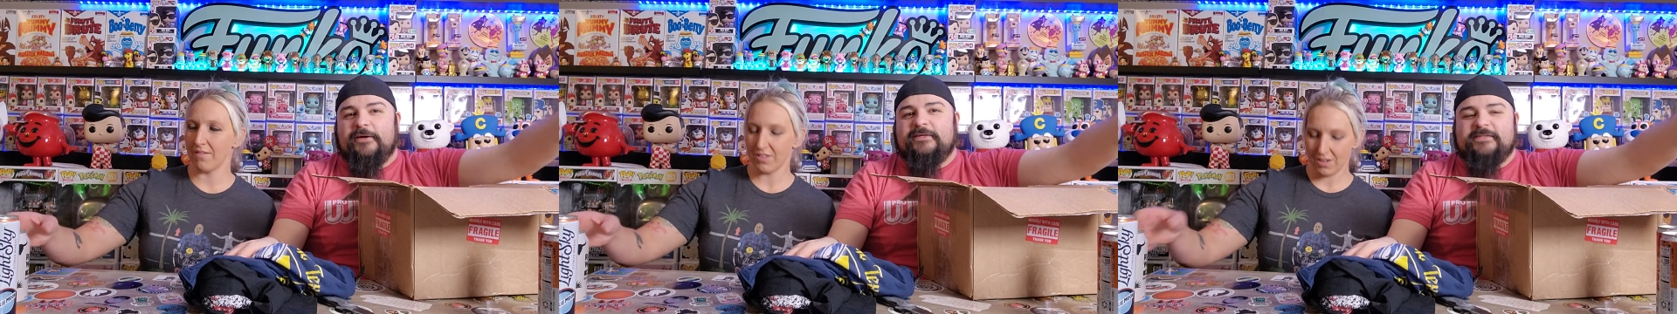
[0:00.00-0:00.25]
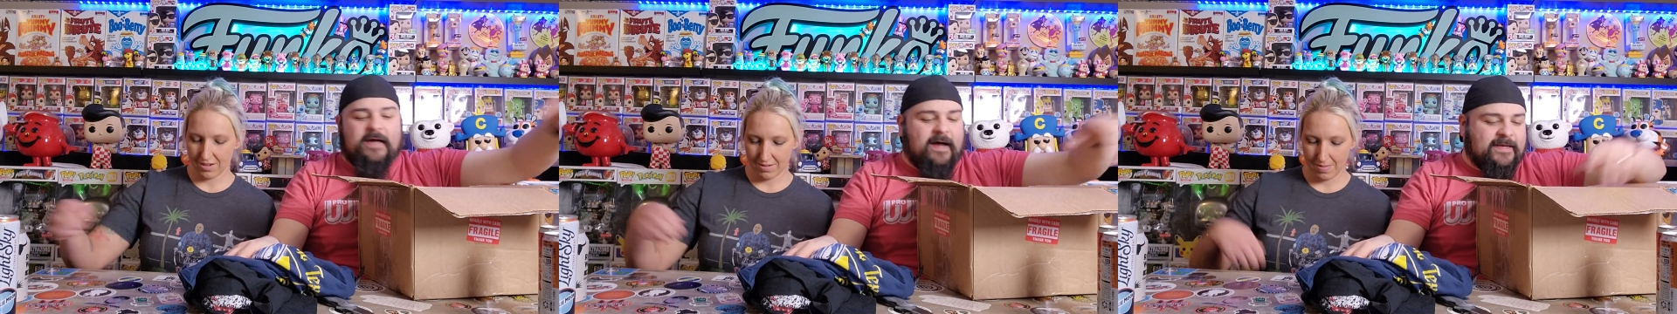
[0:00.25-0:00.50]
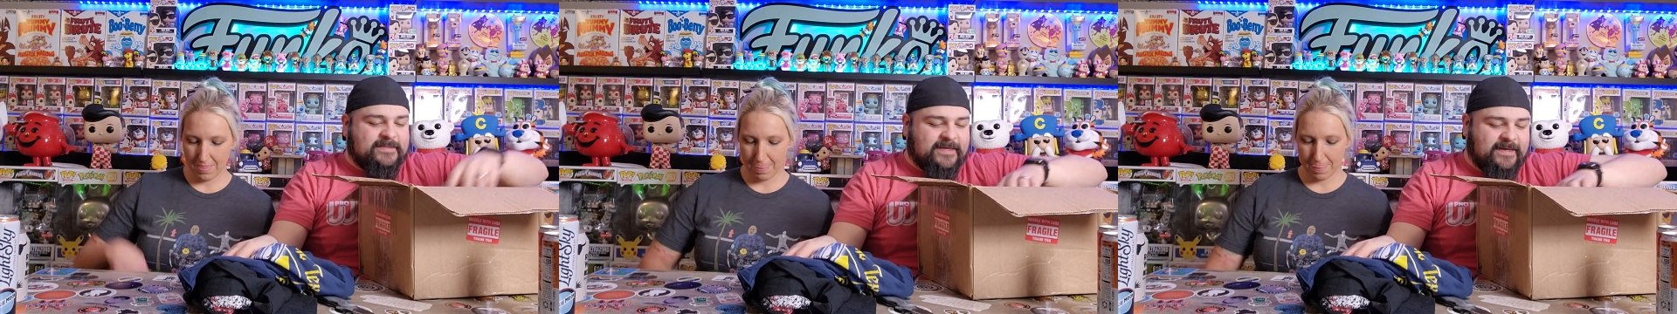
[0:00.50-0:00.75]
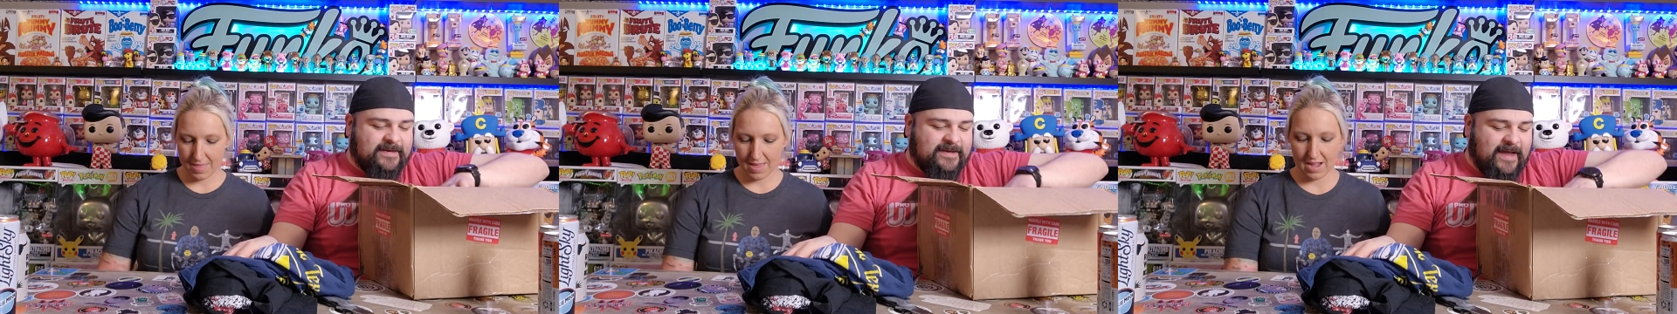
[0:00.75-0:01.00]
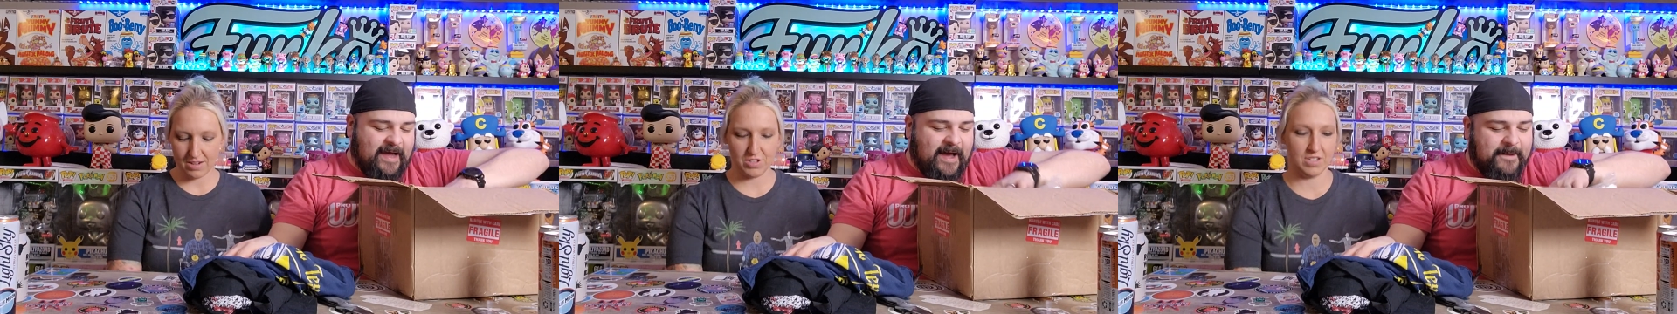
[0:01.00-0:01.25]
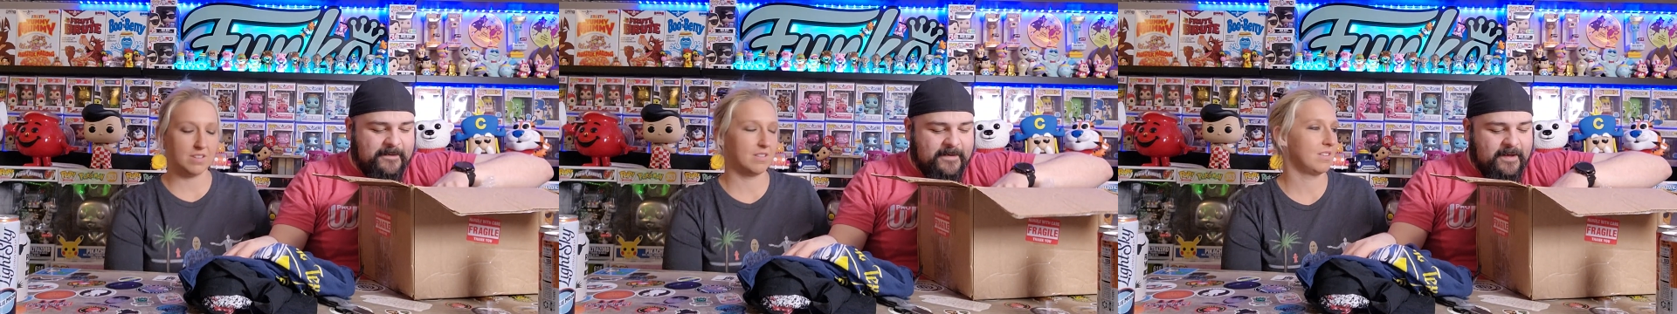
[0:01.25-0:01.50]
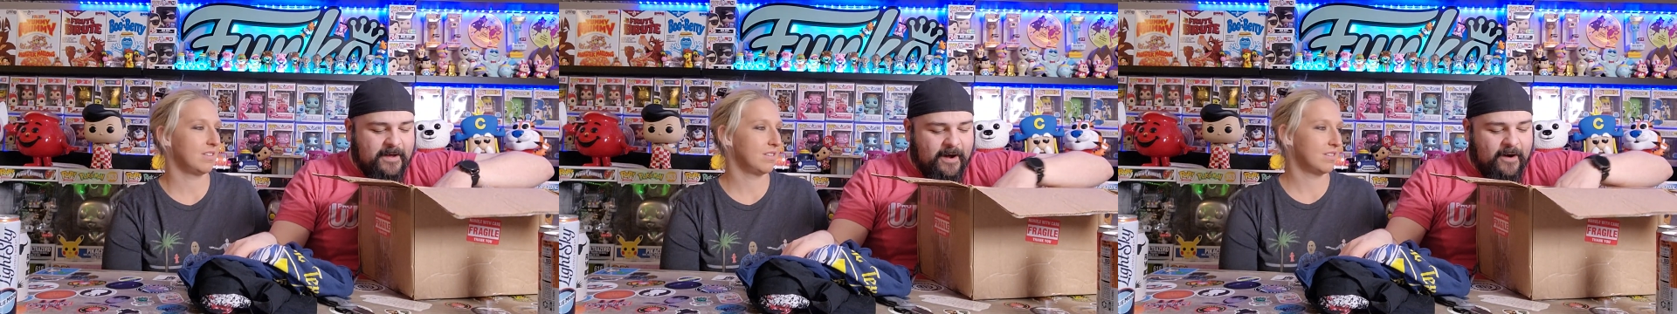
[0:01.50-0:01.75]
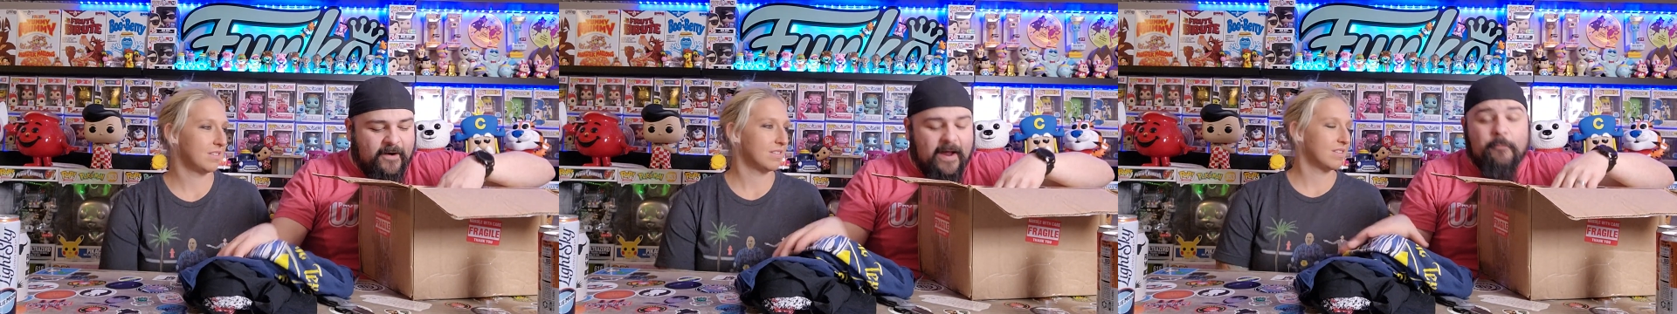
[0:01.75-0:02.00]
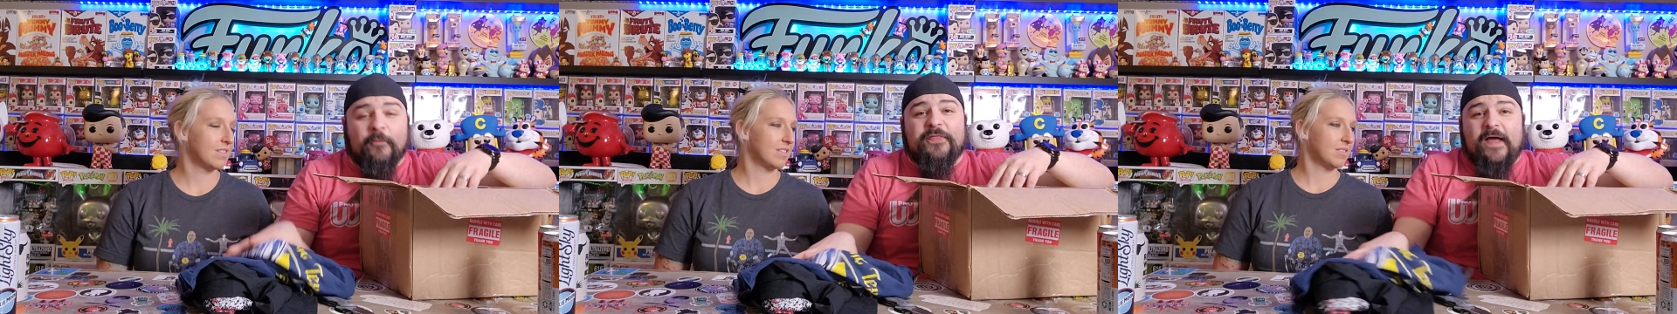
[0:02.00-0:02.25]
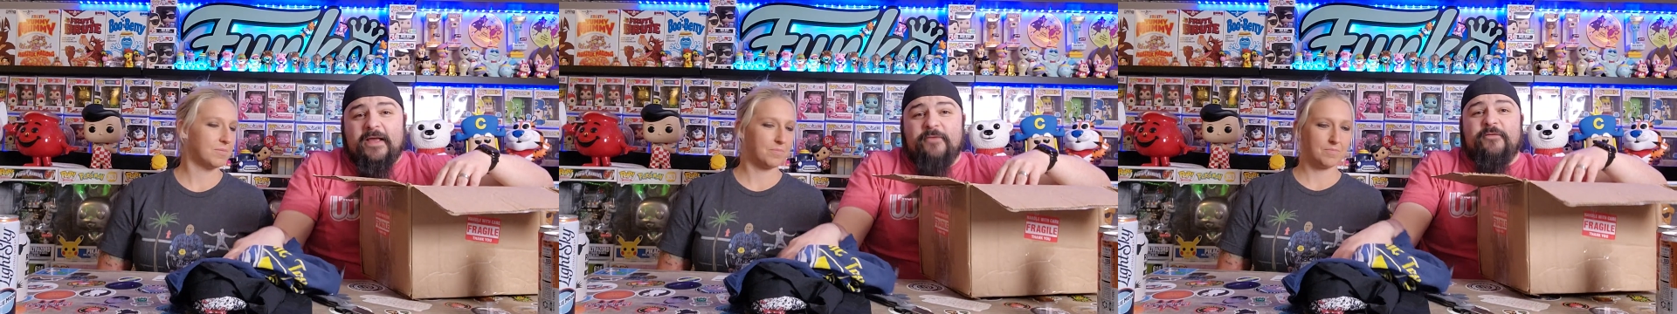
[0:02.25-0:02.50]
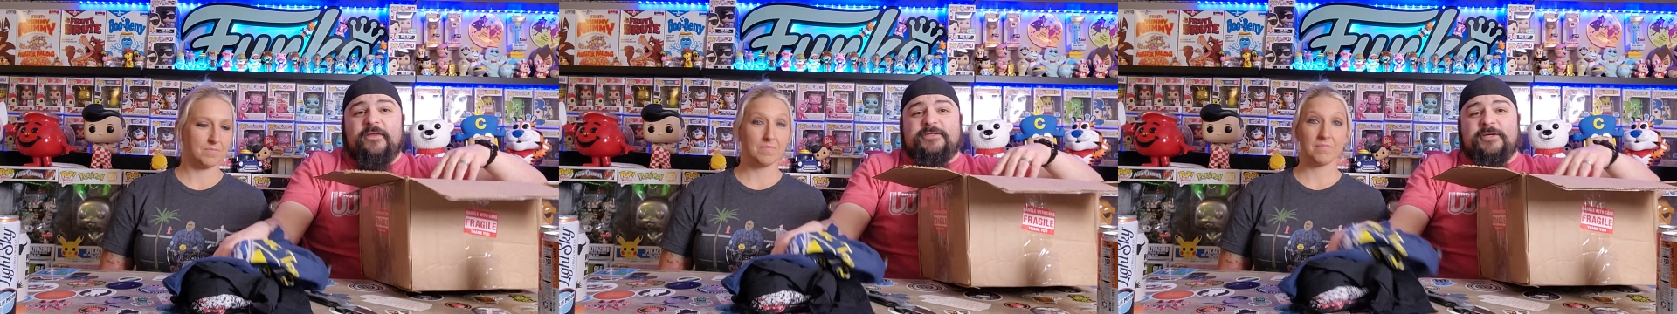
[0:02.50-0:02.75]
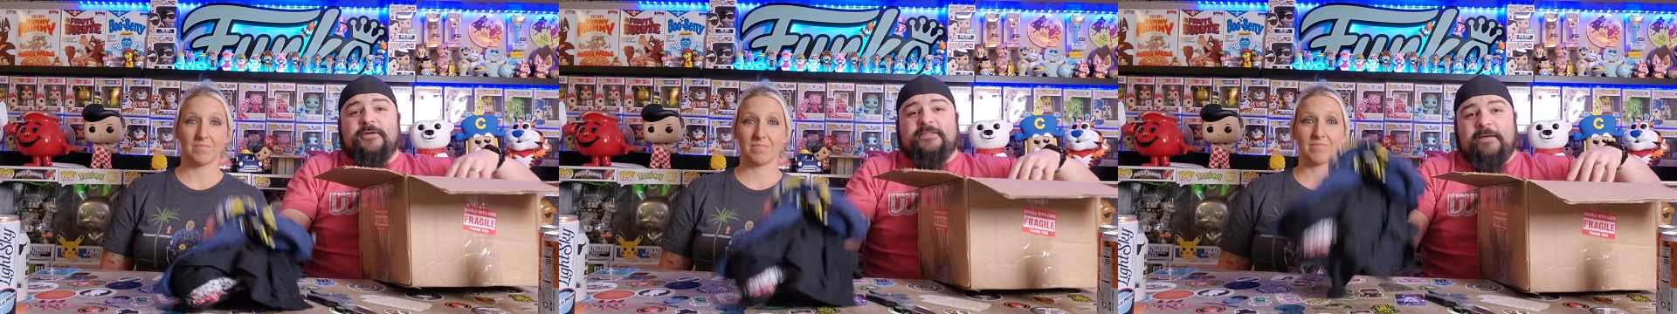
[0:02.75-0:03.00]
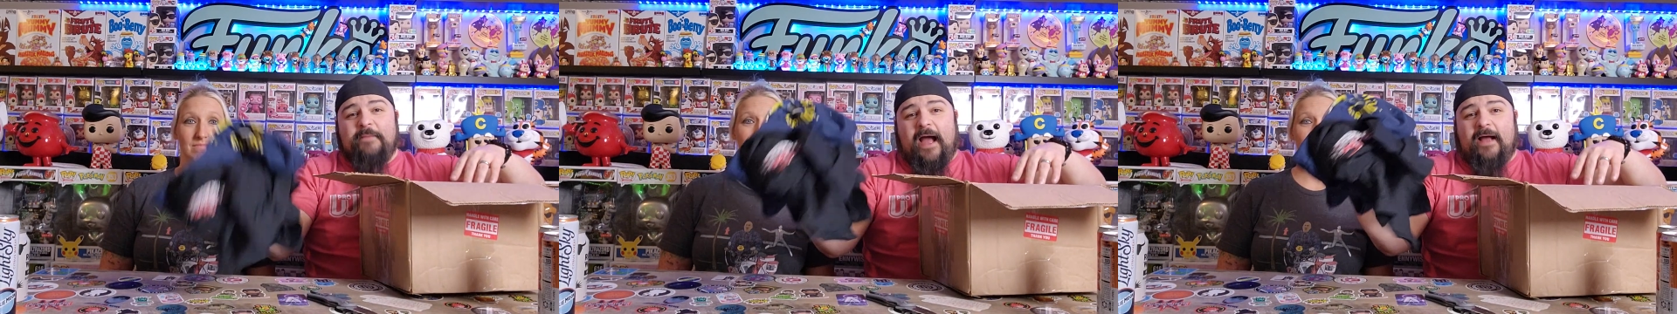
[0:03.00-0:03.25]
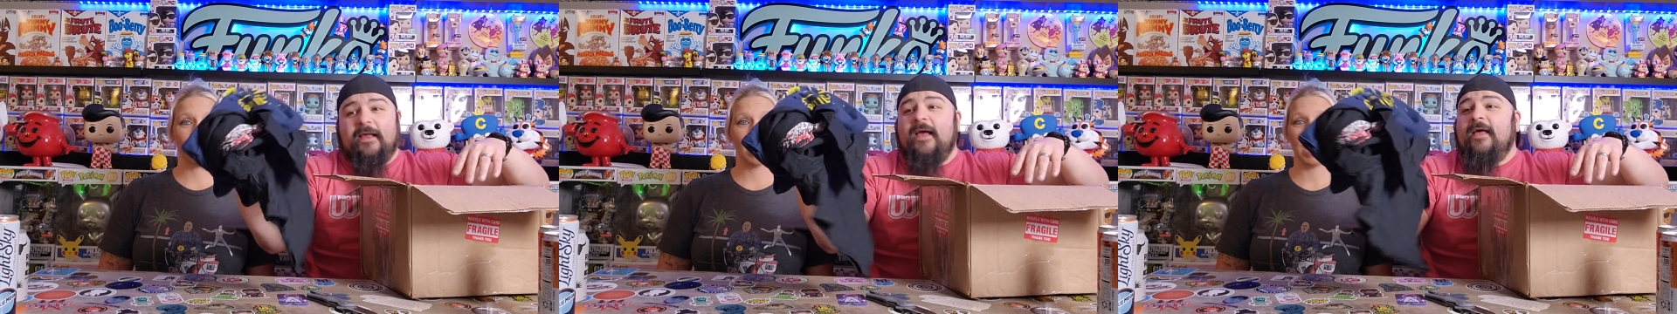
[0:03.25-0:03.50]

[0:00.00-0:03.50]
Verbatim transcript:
Speaker 1: your size in. Gotcha. Yeah. All right. Well, thank you for the shirts. I'm act